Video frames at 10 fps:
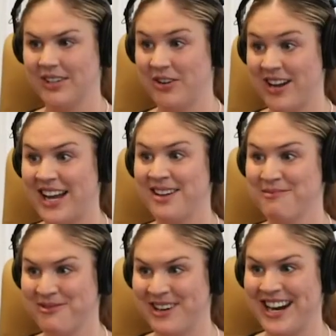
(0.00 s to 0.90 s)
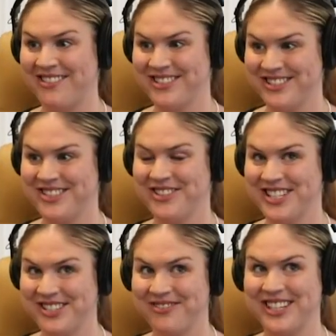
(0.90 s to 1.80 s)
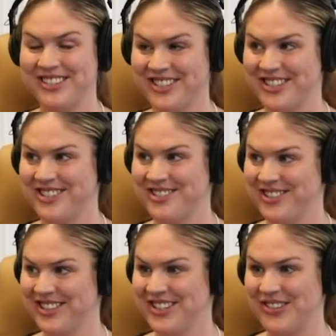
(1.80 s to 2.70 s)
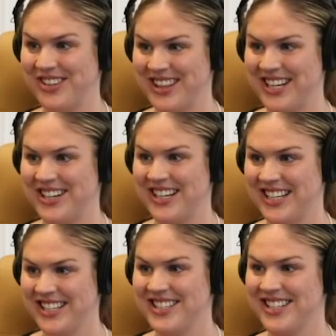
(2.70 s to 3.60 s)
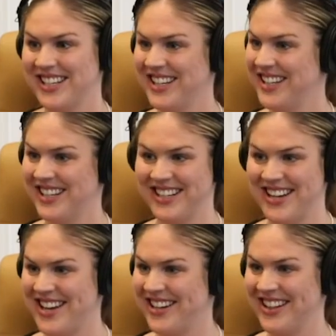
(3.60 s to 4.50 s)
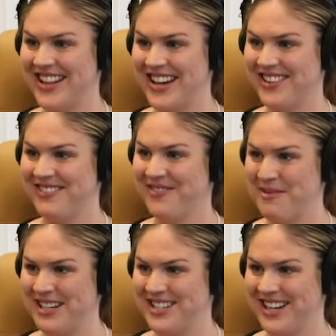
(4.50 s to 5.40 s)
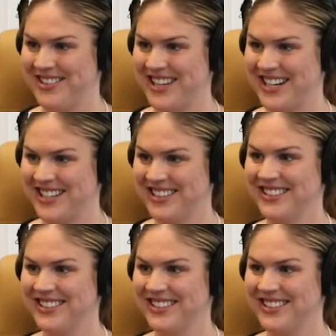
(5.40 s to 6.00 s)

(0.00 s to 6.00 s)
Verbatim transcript: Oh, I am aware. I was doing some research on student loans, and there mm-hmm. is not a lot of mm. information out there.